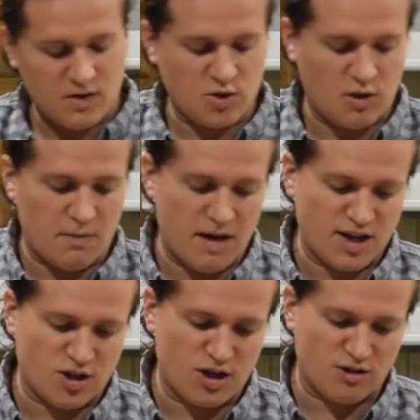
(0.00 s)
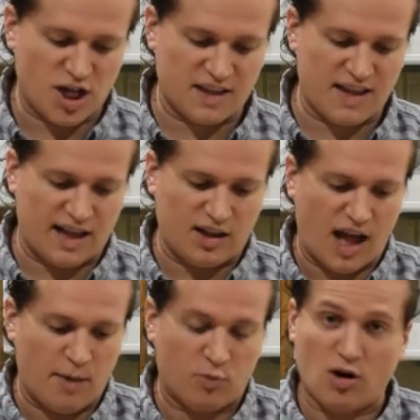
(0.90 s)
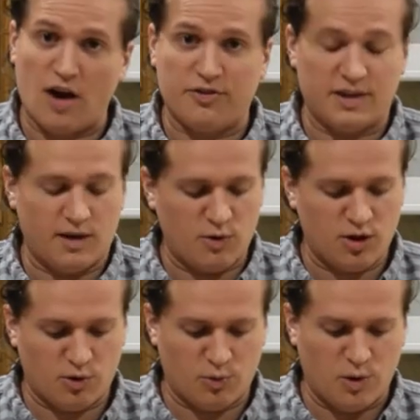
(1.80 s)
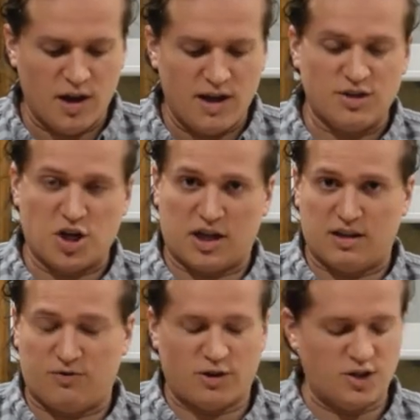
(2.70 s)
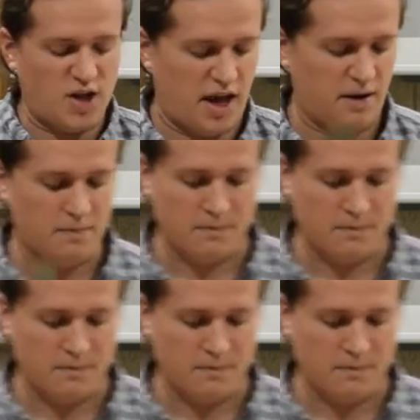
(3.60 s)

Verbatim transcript: So you want to make sure you're checking that a lot more often than when you were checking the first side.